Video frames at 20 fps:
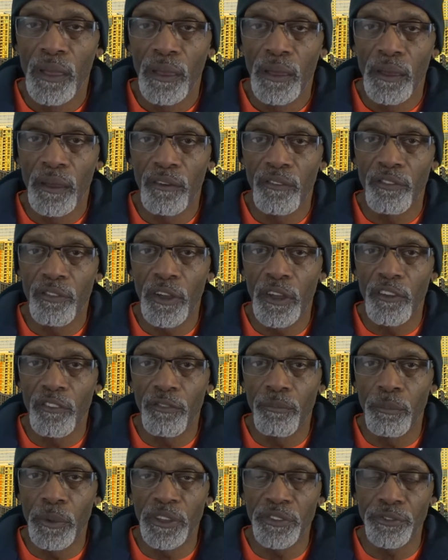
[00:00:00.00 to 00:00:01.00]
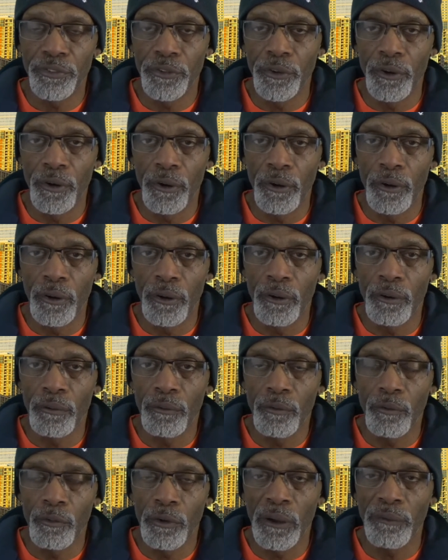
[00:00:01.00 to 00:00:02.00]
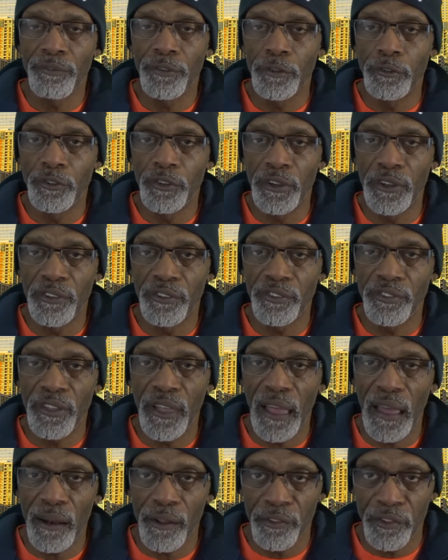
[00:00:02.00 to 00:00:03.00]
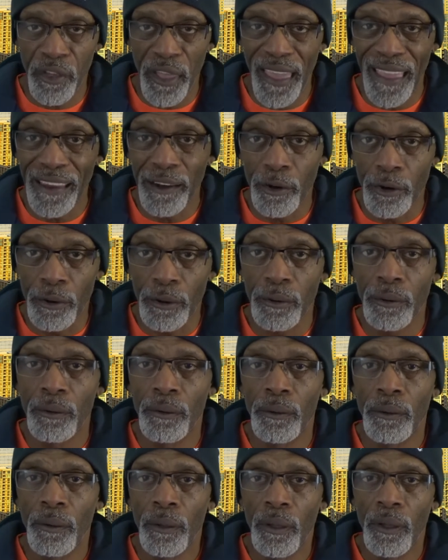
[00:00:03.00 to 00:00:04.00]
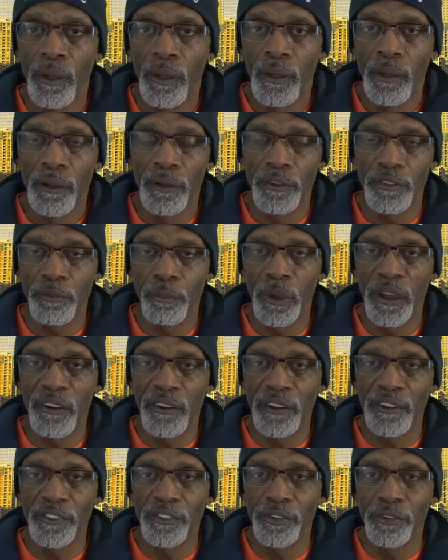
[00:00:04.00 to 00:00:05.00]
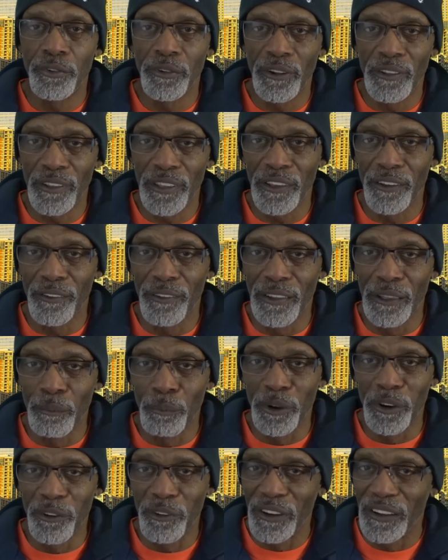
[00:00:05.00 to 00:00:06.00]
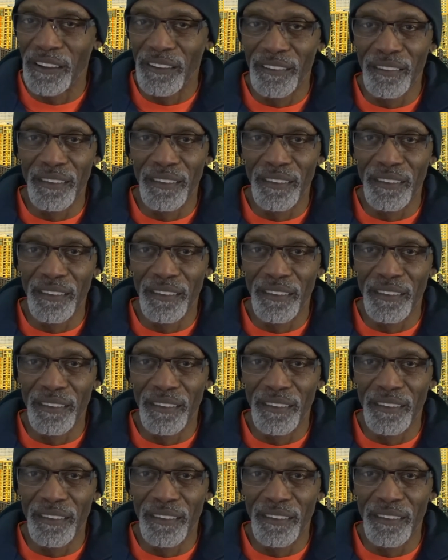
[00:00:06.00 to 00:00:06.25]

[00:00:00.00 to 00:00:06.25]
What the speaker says: if Mr. Refugee Status Hater is married to an illegal immigrant.